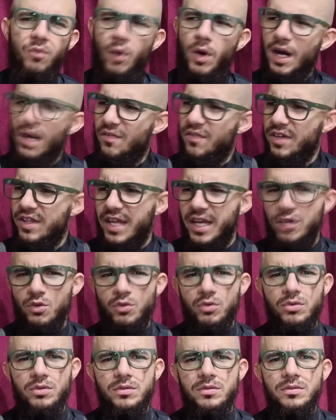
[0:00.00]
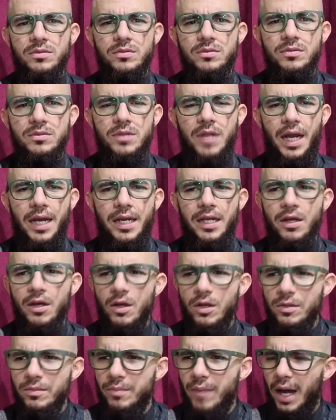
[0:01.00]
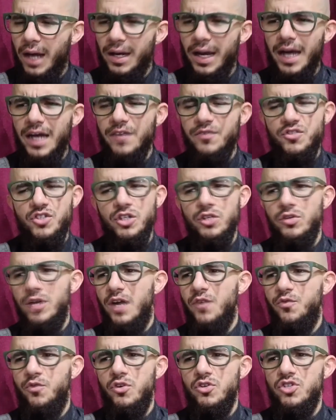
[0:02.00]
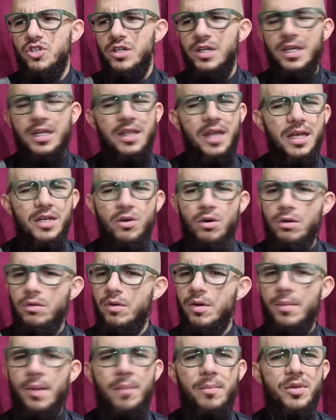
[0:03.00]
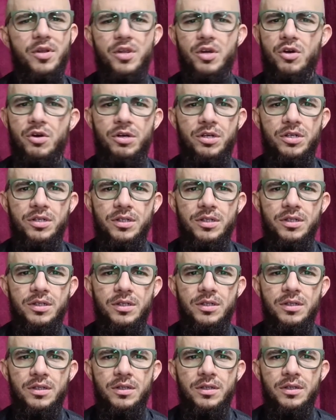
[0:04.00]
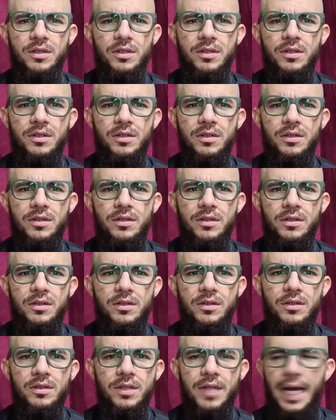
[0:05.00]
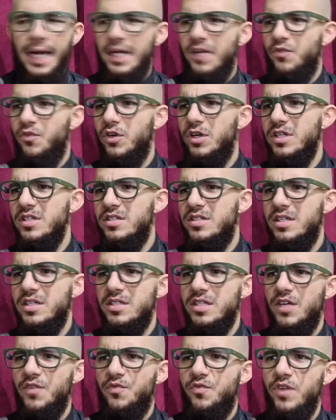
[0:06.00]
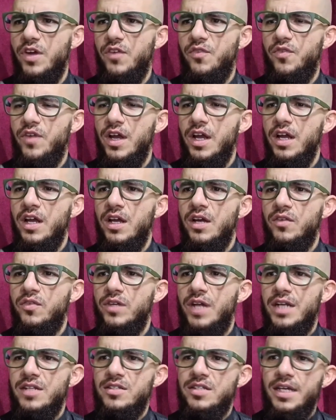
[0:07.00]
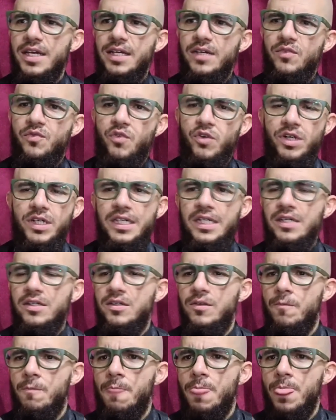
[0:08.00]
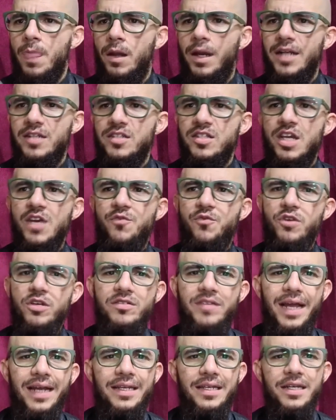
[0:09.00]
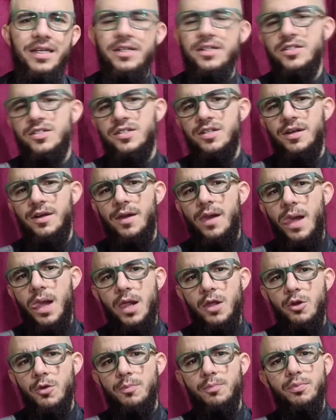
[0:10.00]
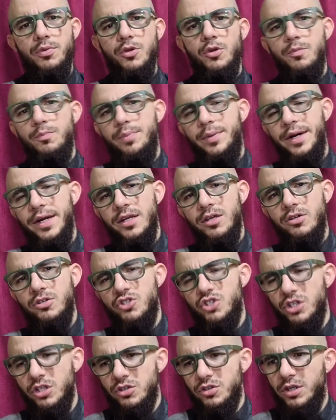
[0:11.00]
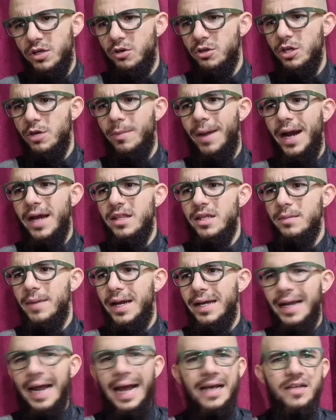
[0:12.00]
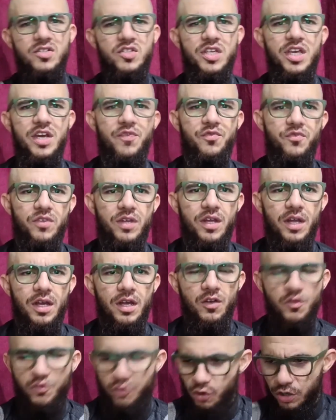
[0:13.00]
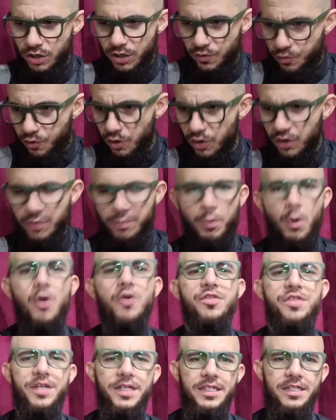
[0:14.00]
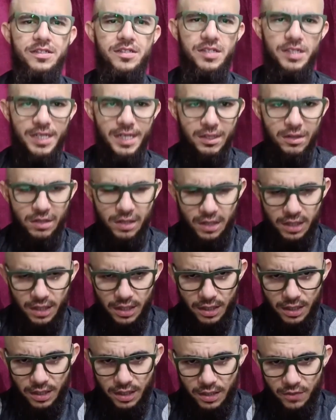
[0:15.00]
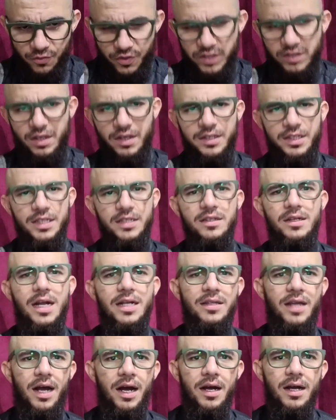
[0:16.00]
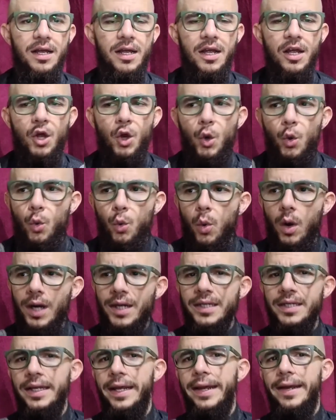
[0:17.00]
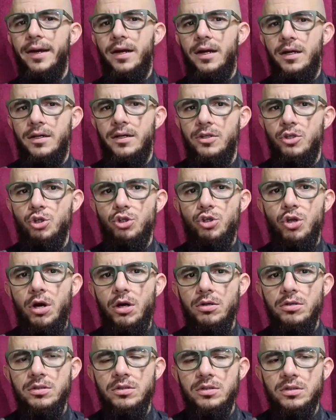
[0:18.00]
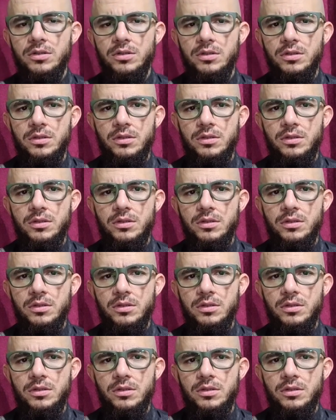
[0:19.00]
whatever they do. Yani, a lot of children, unfortunately, they don't remember the good. Yani, for instance, if let's say for Eid, let's say for 10 years, you bring your children or you buy them a nice gift for both Eid, Eid al-Fitr and Eid al-Adha. 1 year, you don't.